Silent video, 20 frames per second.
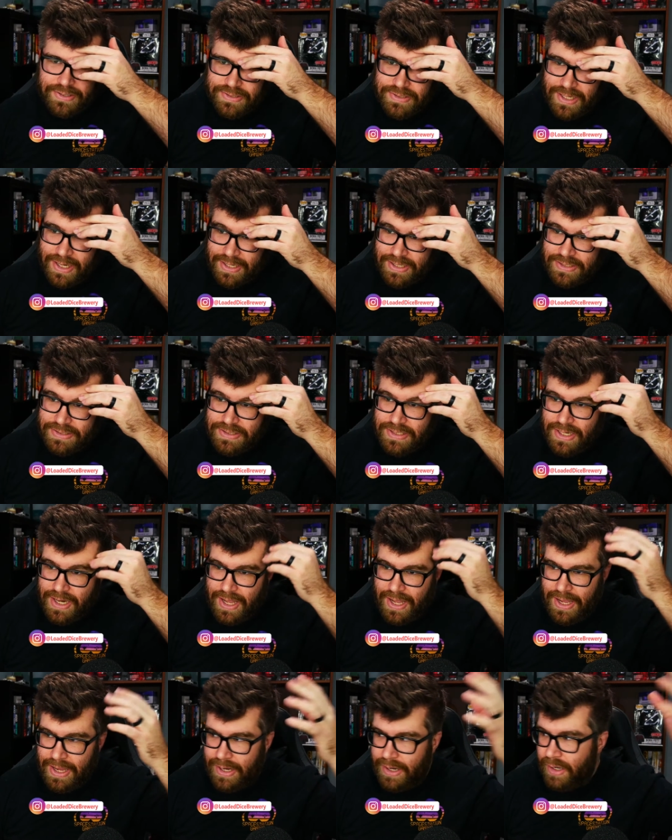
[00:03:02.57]
decided
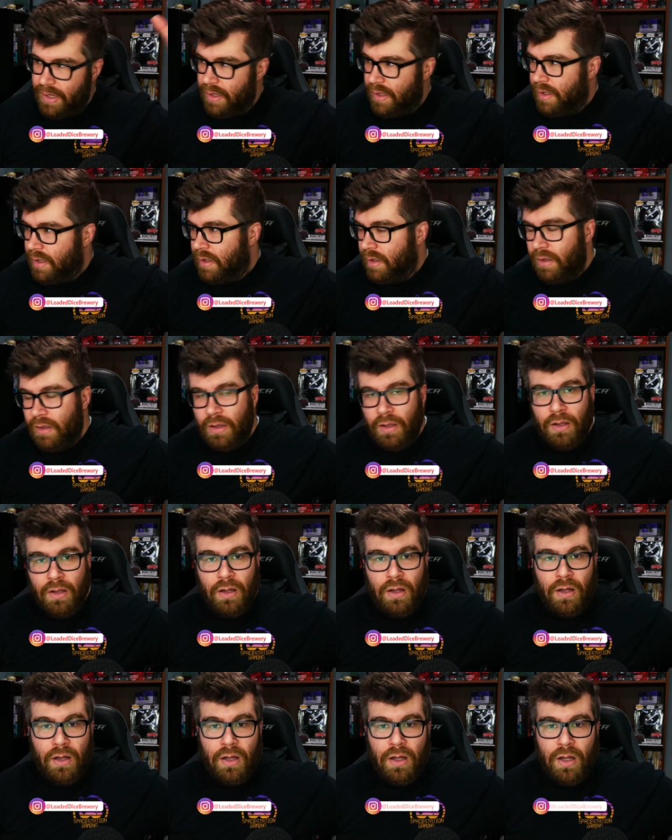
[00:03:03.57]
today.
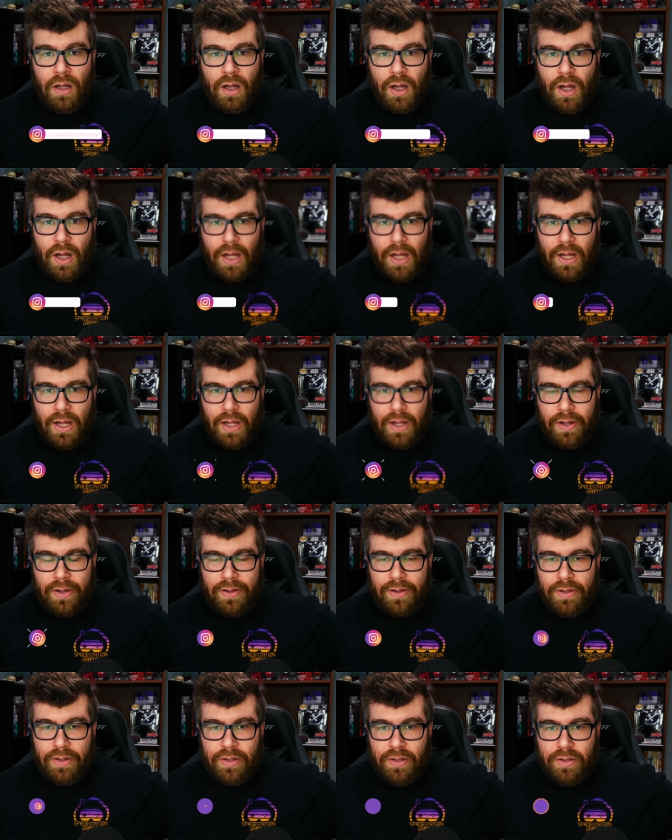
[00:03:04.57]
Uh,
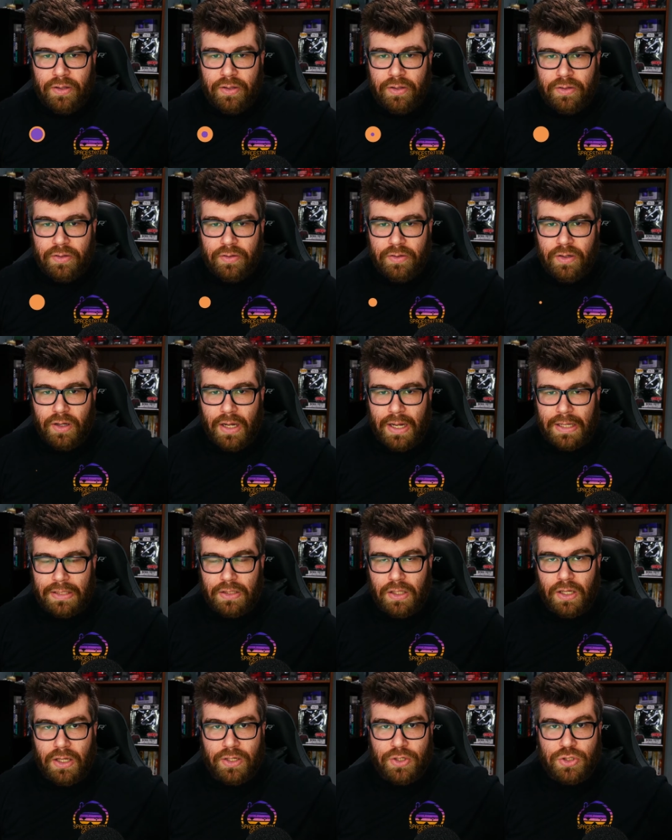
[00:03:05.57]
I
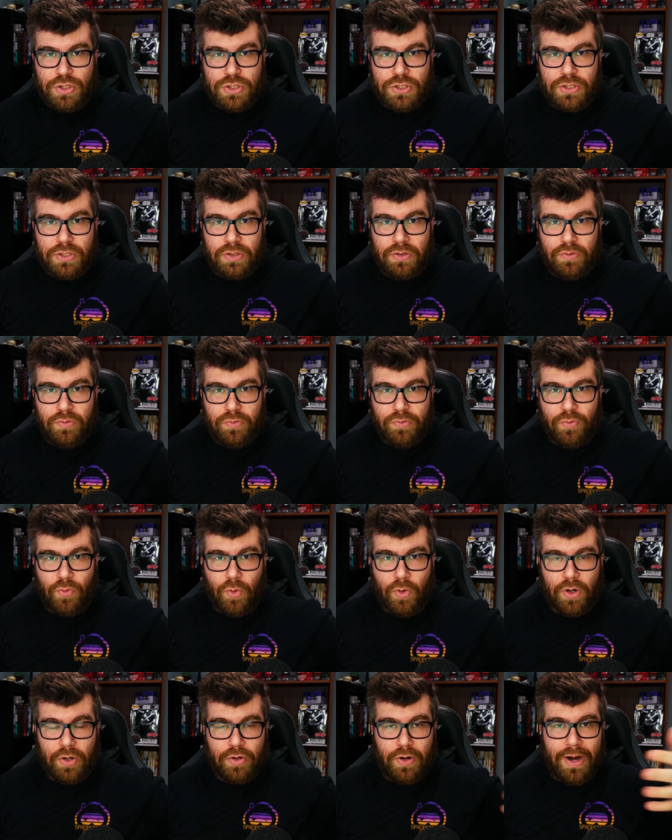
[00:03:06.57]
launched
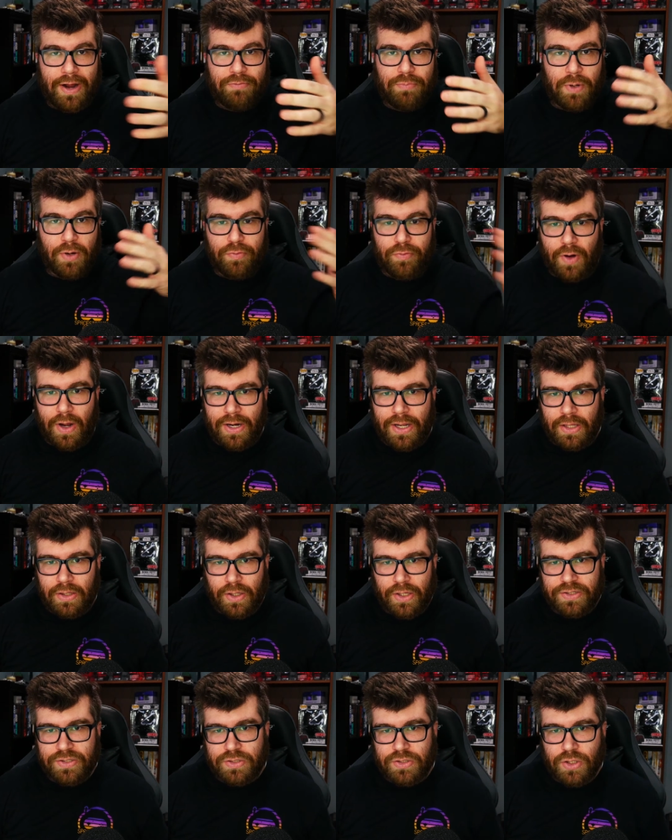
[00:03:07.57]
for Craft Beer Friday. I
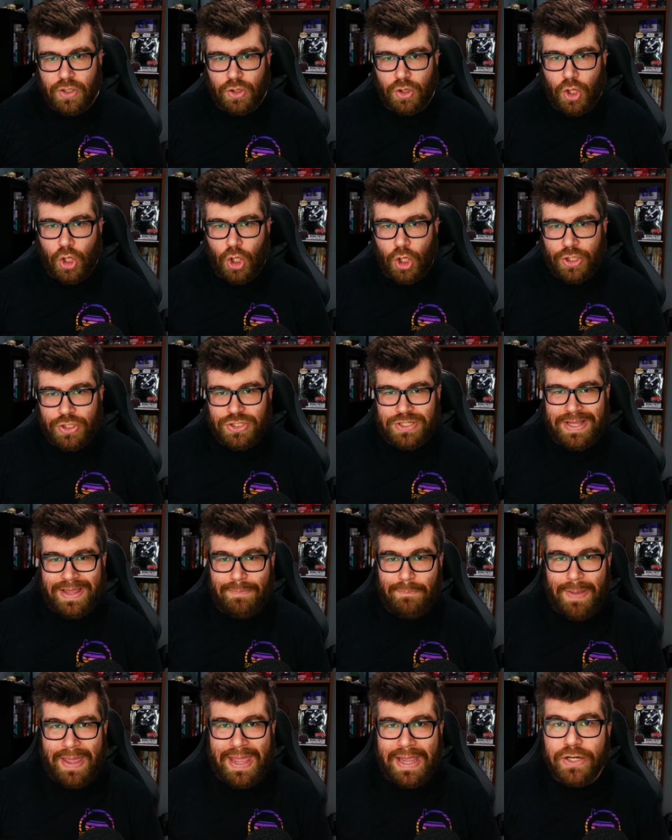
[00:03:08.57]
lost, launched a
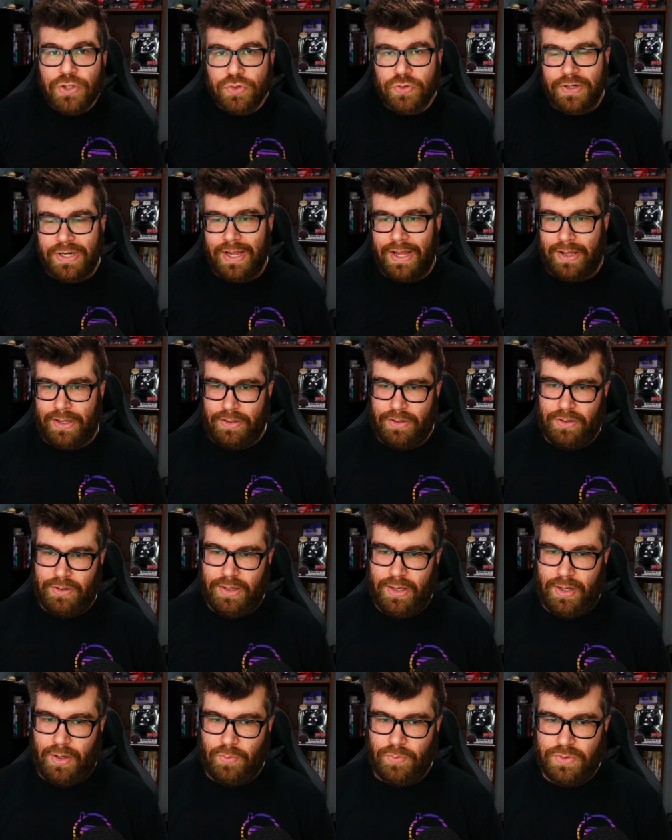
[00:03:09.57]
Patreon
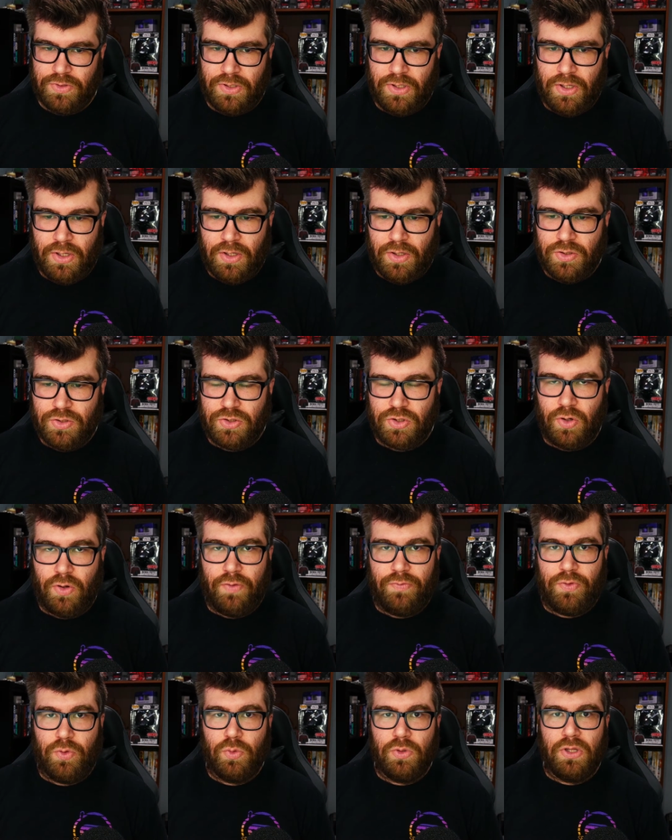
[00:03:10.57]
account. So
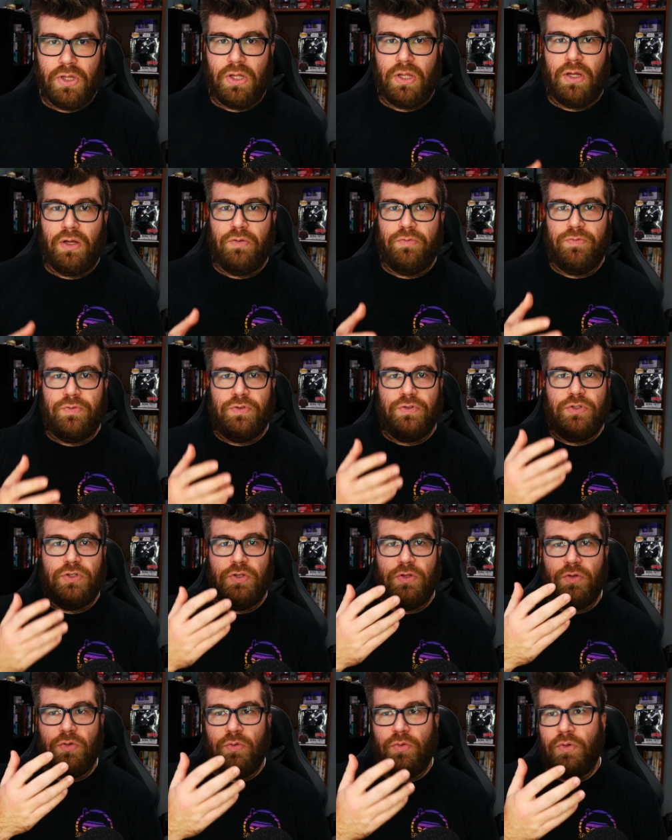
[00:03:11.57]
if you'd love
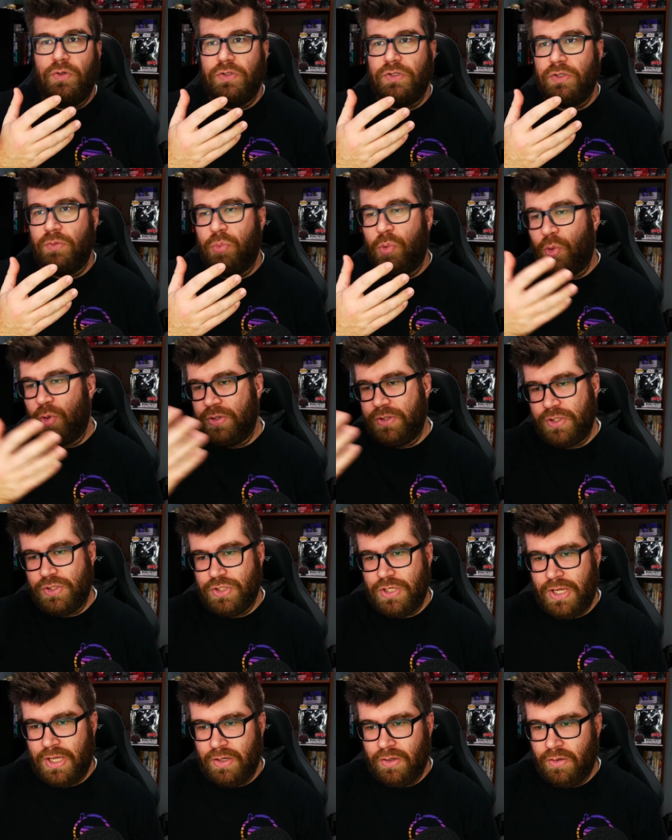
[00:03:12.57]
to support the
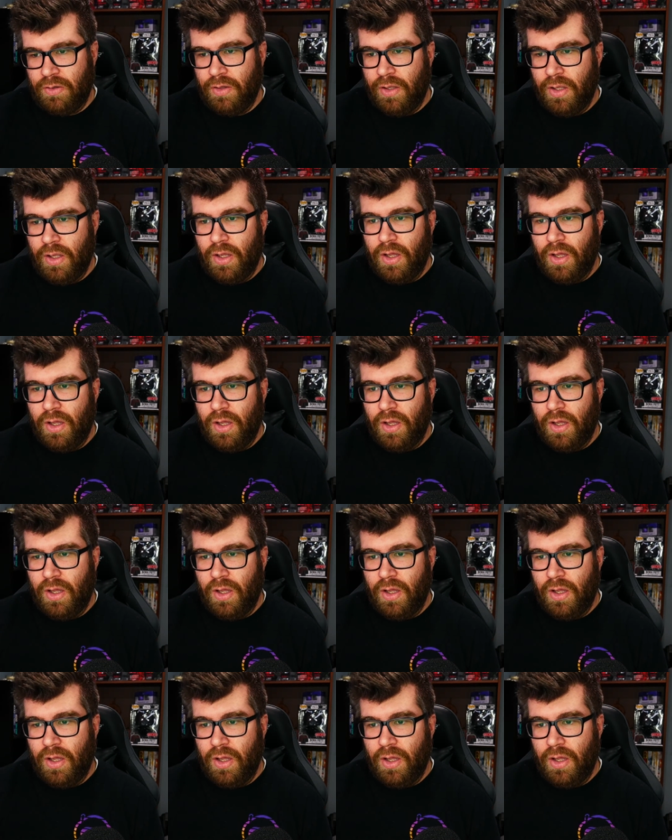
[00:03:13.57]
channel